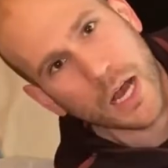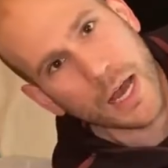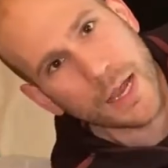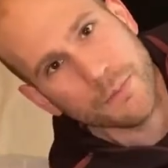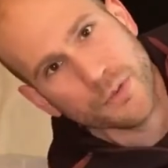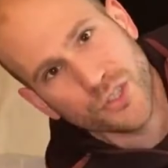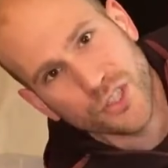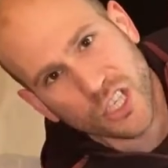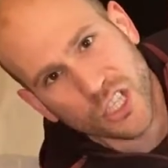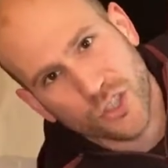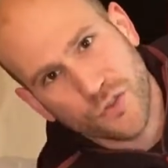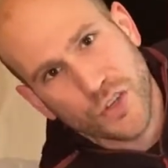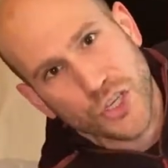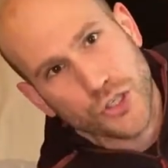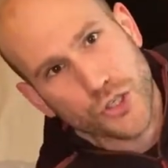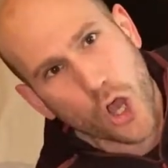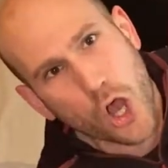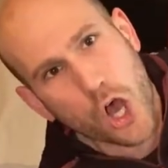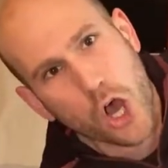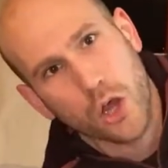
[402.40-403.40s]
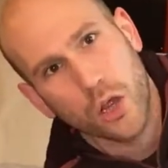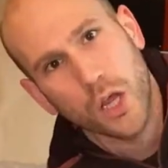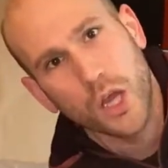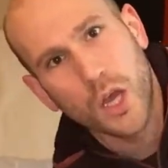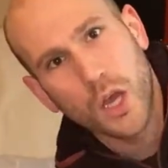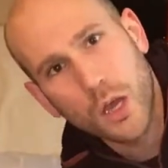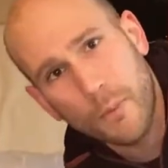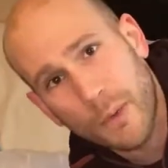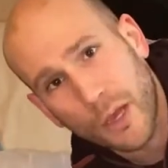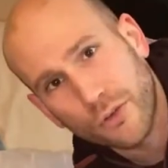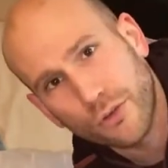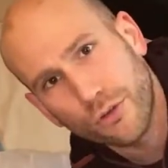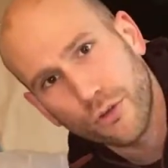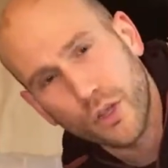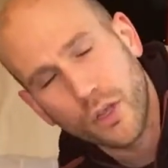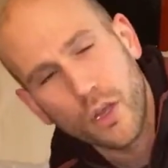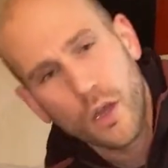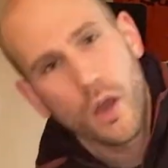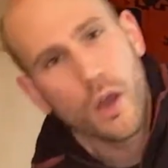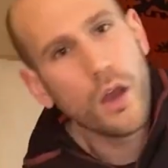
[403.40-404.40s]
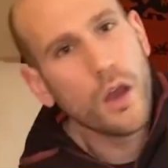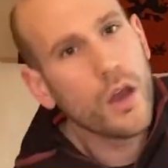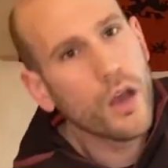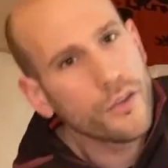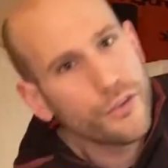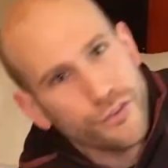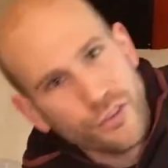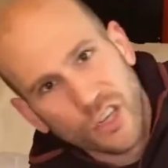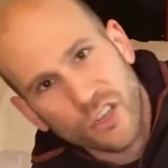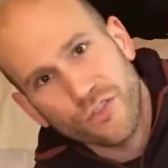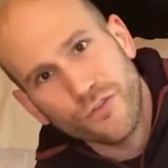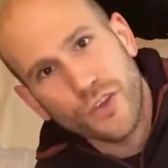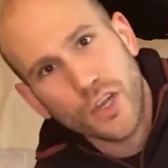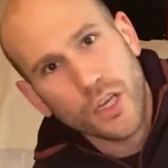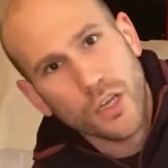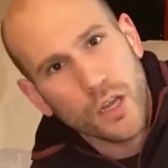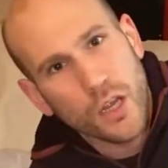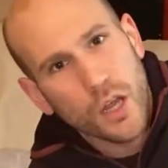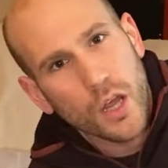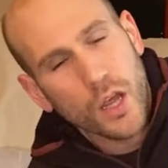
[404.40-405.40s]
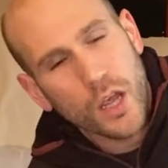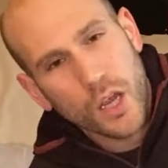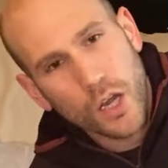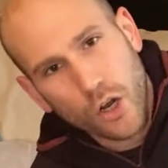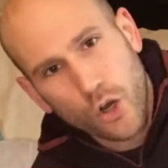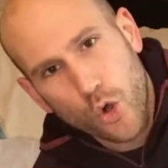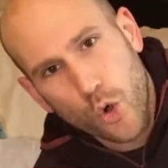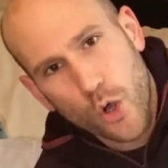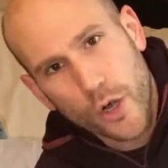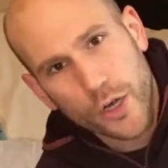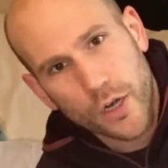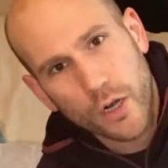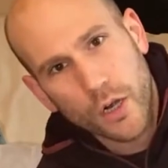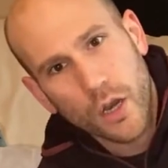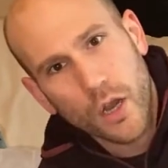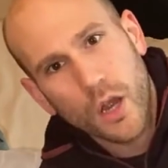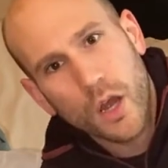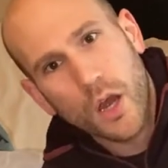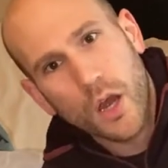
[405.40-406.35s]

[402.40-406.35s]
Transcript: I am 6 feet tall. I'm actually 6 feet and a quarter,